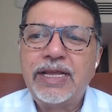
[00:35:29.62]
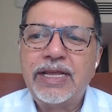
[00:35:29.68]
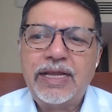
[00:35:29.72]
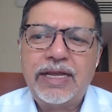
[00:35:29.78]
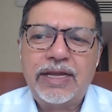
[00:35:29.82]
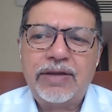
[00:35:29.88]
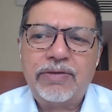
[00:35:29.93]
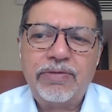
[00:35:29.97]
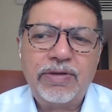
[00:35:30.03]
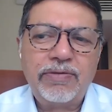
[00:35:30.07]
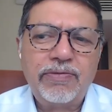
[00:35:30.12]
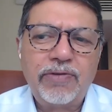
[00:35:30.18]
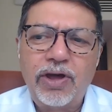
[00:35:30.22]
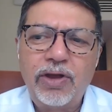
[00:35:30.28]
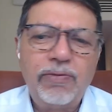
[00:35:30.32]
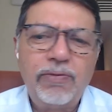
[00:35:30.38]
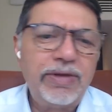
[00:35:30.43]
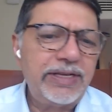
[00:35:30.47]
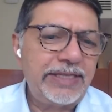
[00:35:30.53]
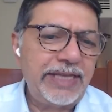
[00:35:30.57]
we've
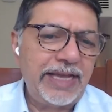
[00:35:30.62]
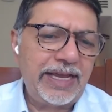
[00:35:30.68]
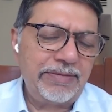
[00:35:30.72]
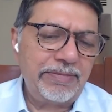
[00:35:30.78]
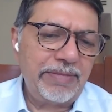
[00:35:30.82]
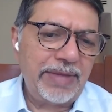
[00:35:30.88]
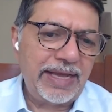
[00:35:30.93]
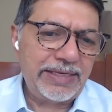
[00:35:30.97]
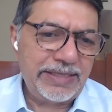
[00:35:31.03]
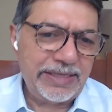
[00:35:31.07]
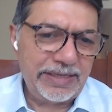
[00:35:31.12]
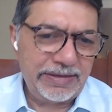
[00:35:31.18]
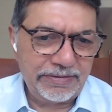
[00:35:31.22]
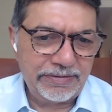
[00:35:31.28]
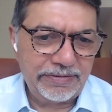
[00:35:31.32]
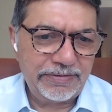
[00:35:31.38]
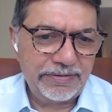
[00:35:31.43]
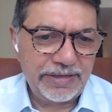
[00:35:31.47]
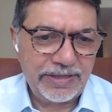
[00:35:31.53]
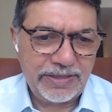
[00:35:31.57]
always had
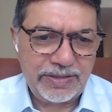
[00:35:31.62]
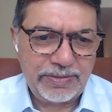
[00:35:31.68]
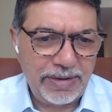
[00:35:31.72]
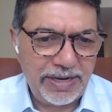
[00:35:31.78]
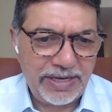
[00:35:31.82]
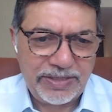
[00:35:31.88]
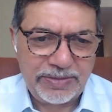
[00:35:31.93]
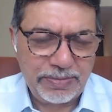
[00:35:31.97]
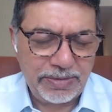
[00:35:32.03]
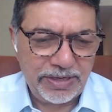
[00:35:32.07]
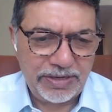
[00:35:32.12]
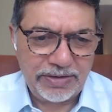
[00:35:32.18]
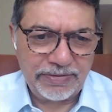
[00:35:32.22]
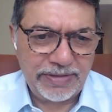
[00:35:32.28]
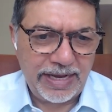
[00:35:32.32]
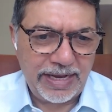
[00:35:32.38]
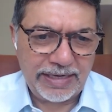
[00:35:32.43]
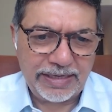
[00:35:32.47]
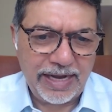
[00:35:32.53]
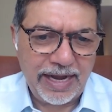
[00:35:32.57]
massive displacement of
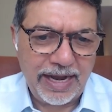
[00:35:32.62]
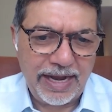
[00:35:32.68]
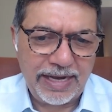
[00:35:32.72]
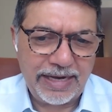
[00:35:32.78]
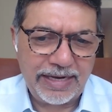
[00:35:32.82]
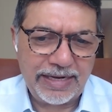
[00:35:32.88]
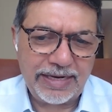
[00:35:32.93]
that kind.